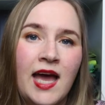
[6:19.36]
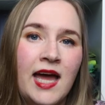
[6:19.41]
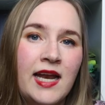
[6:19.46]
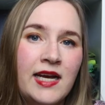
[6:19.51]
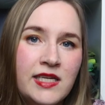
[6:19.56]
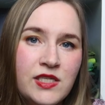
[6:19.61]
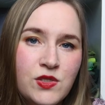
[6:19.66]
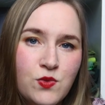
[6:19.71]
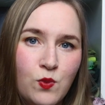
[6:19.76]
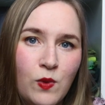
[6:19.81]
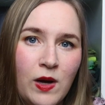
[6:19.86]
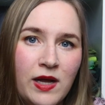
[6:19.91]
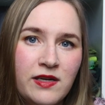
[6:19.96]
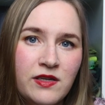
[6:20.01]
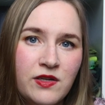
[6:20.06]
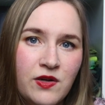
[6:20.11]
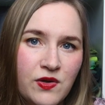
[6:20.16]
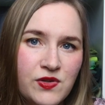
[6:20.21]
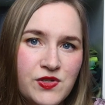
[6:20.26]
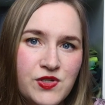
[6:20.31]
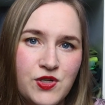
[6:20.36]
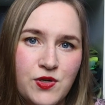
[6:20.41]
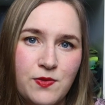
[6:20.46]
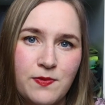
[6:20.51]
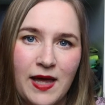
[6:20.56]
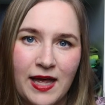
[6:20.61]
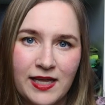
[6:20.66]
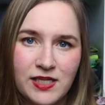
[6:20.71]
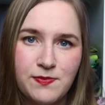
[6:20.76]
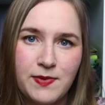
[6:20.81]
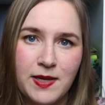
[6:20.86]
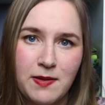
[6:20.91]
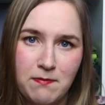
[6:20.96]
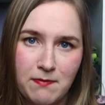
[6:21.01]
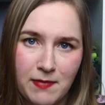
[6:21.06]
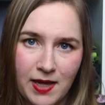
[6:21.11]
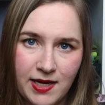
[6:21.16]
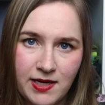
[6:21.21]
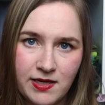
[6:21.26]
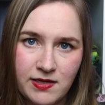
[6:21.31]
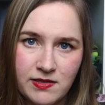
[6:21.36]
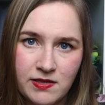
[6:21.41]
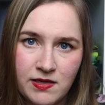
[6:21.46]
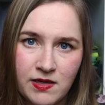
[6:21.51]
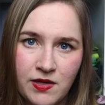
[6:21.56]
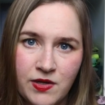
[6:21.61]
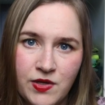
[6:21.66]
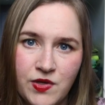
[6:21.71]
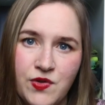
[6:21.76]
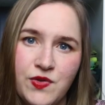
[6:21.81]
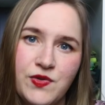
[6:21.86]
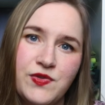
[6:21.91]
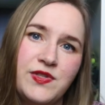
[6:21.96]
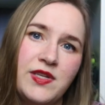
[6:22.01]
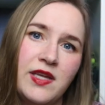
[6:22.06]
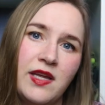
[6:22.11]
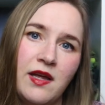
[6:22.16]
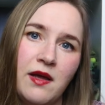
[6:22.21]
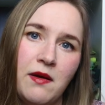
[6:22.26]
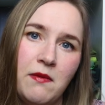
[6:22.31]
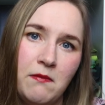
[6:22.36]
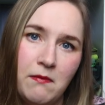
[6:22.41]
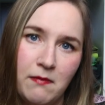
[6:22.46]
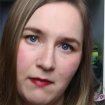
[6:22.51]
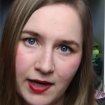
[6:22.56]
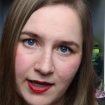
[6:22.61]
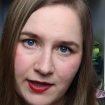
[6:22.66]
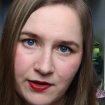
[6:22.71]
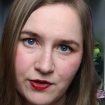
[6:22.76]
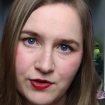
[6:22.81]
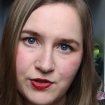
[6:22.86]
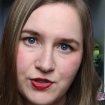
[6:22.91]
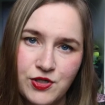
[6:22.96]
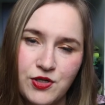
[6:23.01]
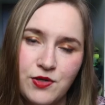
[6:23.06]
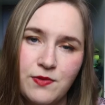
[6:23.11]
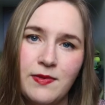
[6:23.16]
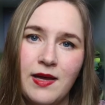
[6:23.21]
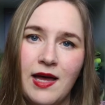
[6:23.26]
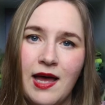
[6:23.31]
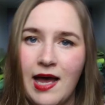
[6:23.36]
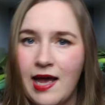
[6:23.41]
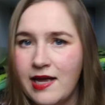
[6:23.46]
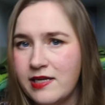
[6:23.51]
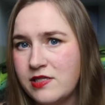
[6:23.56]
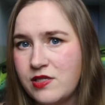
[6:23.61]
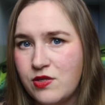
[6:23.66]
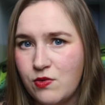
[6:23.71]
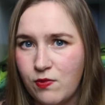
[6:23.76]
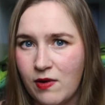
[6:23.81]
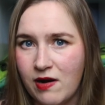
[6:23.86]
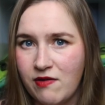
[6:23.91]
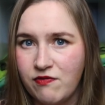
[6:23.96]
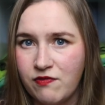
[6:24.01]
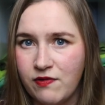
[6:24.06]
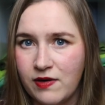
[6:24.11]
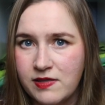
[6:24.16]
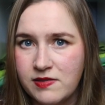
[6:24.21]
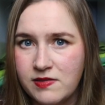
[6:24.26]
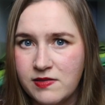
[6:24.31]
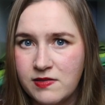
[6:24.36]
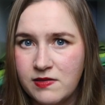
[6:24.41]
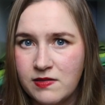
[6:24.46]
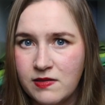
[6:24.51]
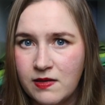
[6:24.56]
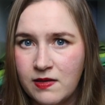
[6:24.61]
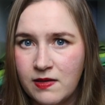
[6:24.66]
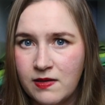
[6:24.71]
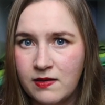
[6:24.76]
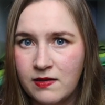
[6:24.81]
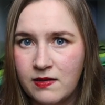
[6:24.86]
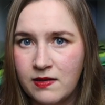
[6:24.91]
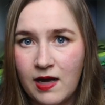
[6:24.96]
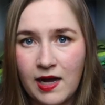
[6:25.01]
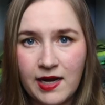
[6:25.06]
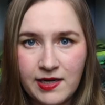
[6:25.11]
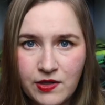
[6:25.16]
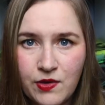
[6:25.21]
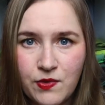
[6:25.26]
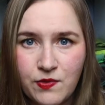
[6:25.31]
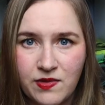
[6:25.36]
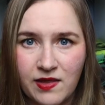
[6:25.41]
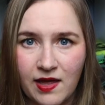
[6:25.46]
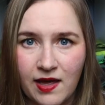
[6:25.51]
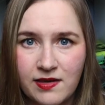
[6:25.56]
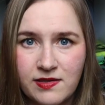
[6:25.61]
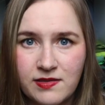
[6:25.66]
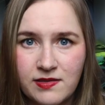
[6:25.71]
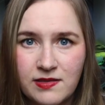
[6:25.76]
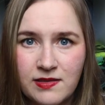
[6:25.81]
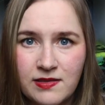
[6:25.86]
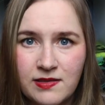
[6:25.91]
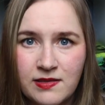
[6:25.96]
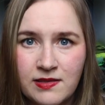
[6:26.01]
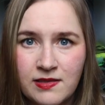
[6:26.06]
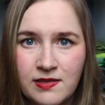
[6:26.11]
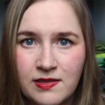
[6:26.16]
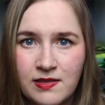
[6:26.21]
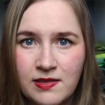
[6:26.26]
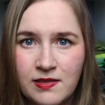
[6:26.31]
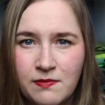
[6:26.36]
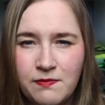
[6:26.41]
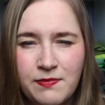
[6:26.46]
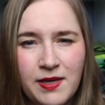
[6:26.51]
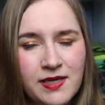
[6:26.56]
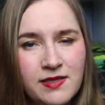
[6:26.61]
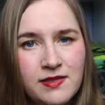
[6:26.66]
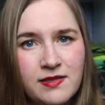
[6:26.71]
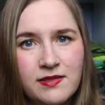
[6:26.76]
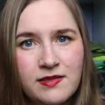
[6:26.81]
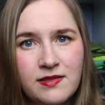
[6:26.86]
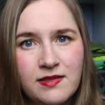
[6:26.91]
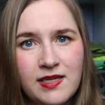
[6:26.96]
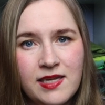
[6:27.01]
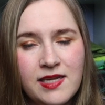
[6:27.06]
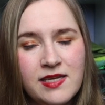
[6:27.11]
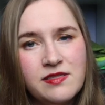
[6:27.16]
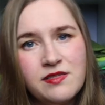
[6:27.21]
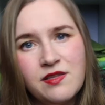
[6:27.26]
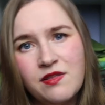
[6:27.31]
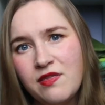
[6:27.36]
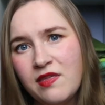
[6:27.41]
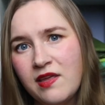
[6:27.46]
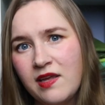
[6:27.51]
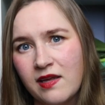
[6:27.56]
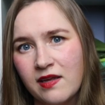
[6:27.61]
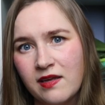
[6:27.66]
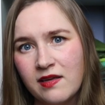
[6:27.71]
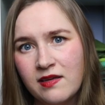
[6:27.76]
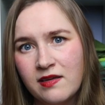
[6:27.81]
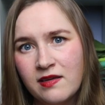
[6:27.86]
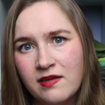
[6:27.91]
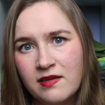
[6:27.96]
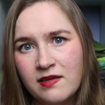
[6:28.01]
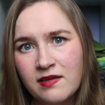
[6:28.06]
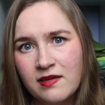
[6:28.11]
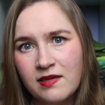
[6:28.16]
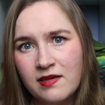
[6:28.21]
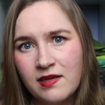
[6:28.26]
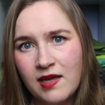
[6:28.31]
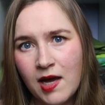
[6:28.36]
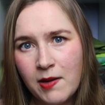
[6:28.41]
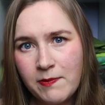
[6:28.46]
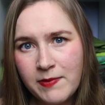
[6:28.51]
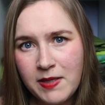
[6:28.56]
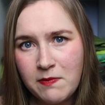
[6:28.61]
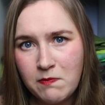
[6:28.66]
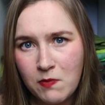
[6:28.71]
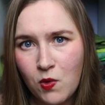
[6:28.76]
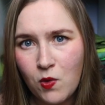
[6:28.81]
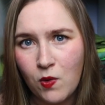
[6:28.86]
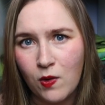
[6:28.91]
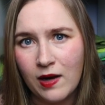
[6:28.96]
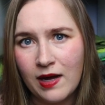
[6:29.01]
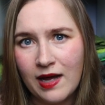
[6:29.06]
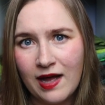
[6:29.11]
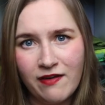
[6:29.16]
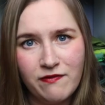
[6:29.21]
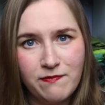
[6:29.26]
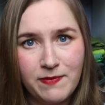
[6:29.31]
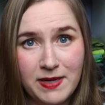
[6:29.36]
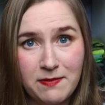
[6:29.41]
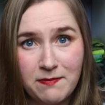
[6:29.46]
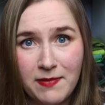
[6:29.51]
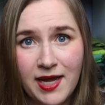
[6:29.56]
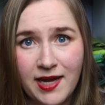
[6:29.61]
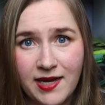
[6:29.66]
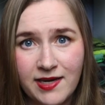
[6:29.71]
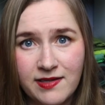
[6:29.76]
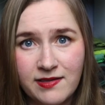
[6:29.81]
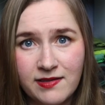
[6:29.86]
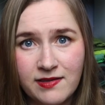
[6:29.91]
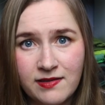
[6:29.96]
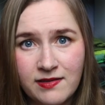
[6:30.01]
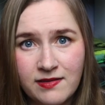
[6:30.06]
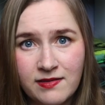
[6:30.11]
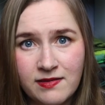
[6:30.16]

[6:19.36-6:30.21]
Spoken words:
At least one costume has been made using my costume as the reference. I know that. But here's the thing. How many more have been made?